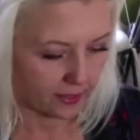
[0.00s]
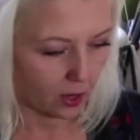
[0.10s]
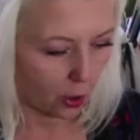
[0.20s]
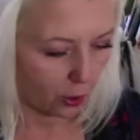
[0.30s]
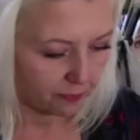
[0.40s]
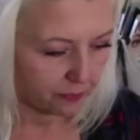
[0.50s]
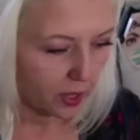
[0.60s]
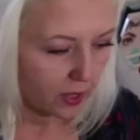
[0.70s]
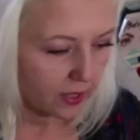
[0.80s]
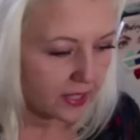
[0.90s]
So
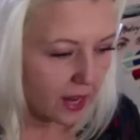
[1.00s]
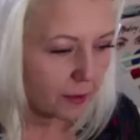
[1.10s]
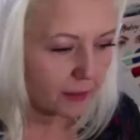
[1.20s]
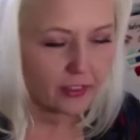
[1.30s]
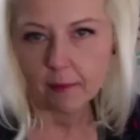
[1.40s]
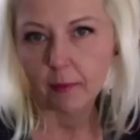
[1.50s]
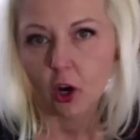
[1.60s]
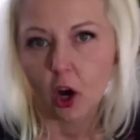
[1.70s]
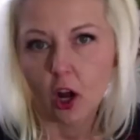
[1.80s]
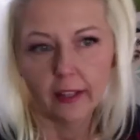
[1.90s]
some of them I'm
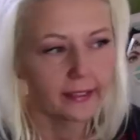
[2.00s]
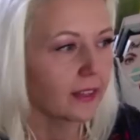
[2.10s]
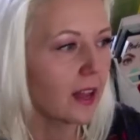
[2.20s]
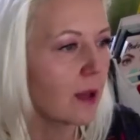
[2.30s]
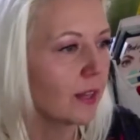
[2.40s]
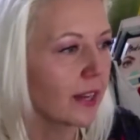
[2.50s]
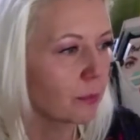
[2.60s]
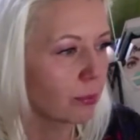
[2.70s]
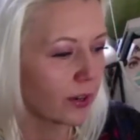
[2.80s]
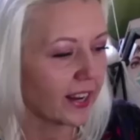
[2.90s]
calling them
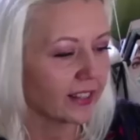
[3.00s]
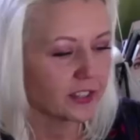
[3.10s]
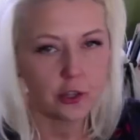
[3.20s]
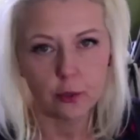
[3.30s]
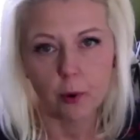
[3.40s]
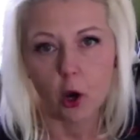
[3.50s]
like brand new